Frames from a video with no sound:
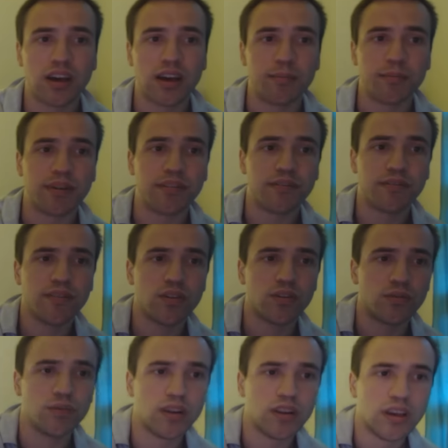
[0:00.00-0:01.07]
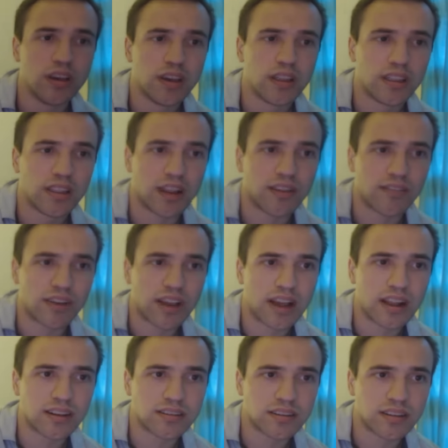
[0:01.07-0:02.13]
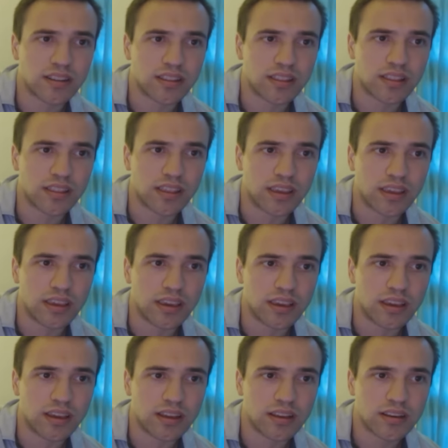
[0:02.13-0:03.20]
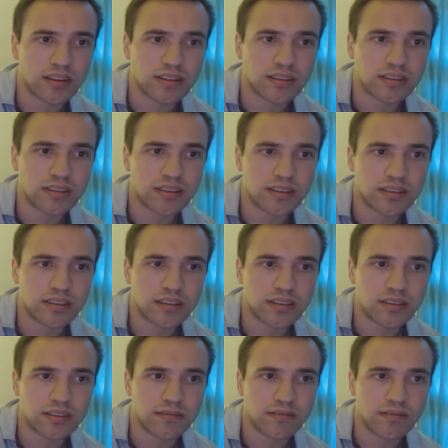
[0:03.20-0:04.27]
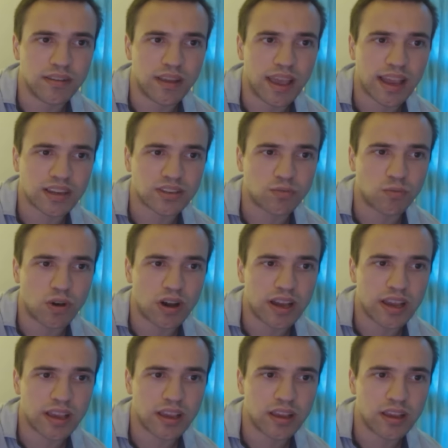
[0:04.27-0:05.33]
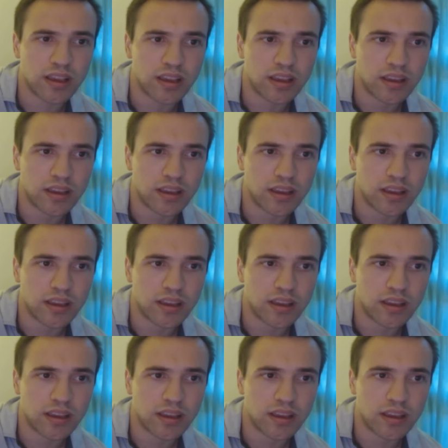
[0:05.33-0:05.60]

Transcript: on my phone that I've got the X, Y.